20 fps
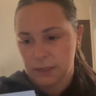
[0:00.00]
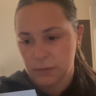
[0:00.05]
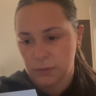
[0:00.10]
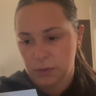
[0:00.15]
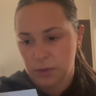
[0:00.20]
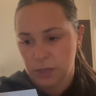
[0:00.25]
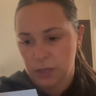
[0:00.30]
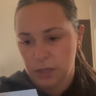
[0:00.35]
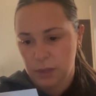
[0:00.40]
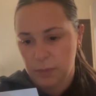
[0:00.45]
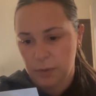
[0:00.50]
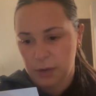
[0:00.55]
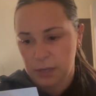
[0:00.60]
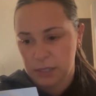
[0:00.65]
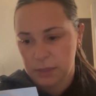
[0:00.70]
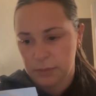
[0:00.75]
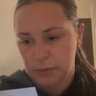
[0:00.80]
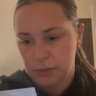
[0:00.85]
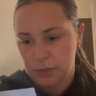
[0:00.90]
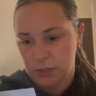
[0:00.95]
within the
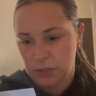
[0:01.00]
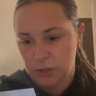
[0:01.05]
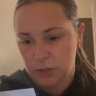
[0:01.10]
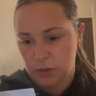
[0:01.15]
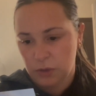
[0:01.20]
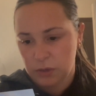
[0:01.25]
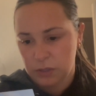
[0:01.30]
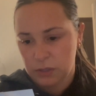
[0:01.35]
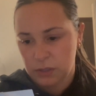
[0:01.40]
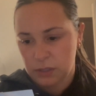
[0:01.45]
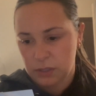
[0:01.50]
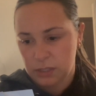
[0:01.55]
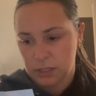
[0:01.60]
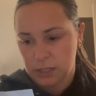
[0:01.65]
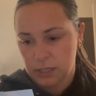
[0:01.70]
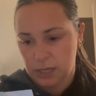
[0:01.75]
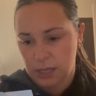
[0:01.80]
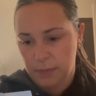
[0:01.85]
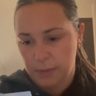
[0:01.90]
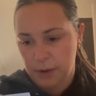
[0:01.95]
participants during the course of the
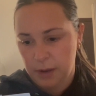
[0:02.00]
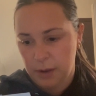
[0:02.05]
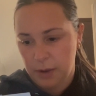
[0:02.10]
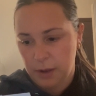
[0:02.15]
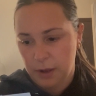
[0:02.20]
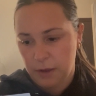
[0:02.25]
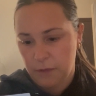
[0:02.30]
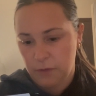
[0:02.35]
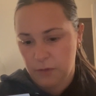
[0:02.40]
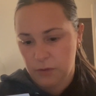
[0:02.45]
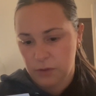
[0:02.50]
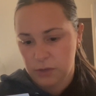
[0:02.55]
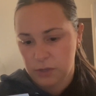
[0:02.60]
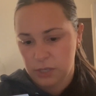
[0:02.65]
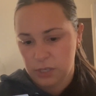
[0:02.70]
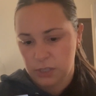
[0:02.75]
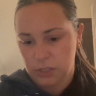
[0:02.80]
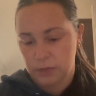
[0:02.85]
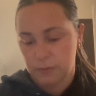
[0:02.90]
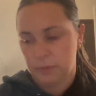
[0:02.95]
study that may account for the
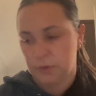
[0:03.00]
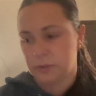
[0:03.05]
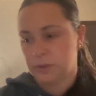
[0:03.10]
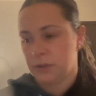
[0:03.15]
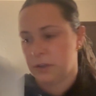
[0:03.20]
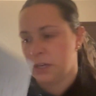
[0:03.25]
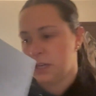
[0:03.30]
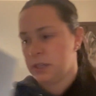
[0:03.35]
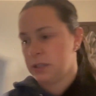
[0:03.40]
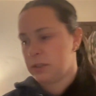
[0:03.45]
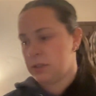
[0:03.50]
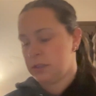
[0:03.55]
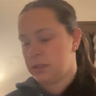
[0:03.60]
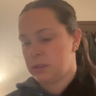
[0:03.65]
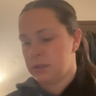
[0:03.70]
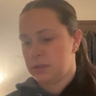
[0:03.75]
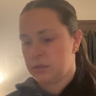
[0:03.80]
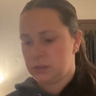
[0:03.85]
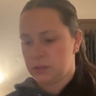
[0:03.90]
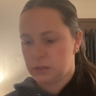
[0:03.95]
changes in
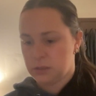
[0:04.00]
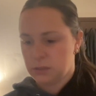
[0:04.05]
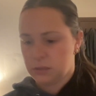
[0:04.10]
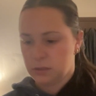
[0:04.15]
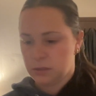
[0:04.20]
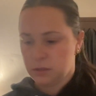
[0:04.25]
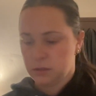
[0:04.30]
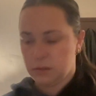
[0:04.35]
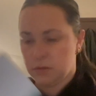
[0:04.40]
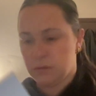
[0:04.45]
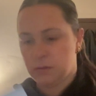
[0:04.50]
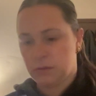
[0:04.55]
maturation.